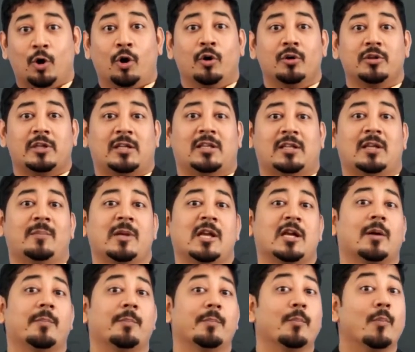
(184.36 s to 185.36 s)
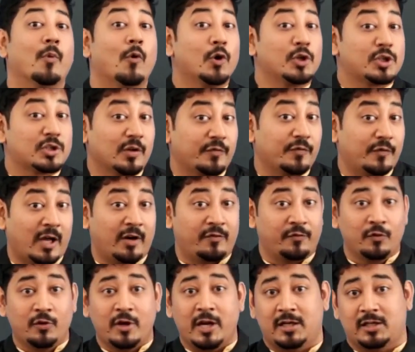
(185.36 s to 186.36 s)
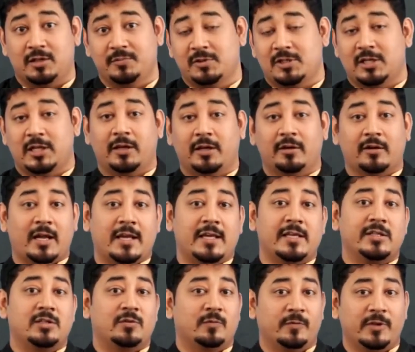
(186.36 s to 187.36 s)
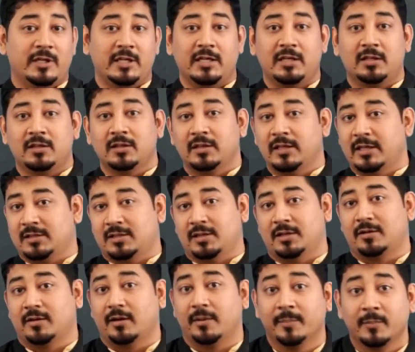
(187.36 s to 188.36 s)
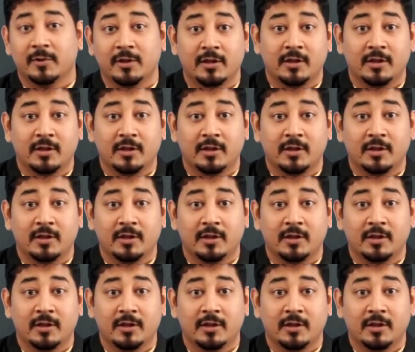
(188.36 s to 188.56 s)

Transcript: know that they make up most of our food items like rice, wheat, etc.